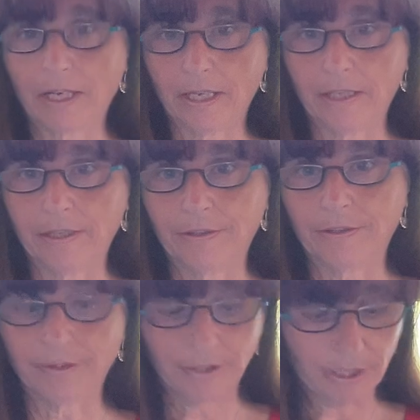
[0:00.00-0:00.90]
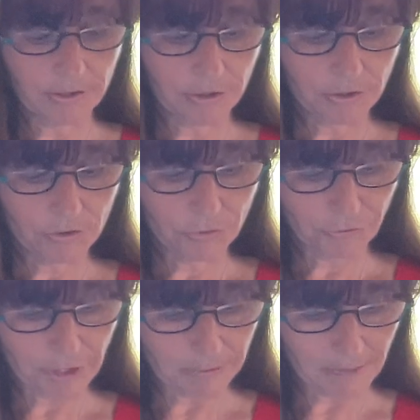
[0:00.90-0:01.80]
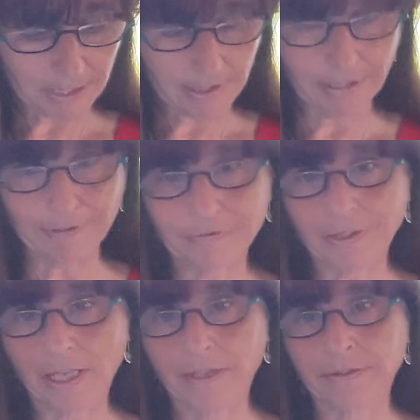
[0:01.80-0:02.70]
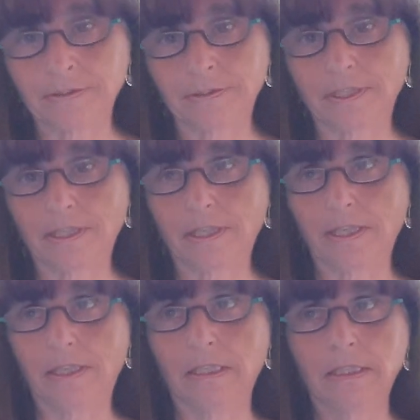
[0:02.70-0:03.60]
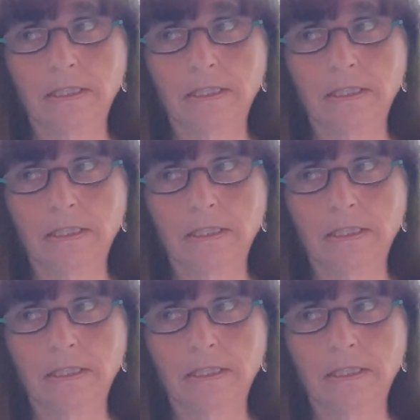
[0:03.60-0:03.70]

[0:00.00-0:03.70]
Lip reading: I need to feel myself again, I'm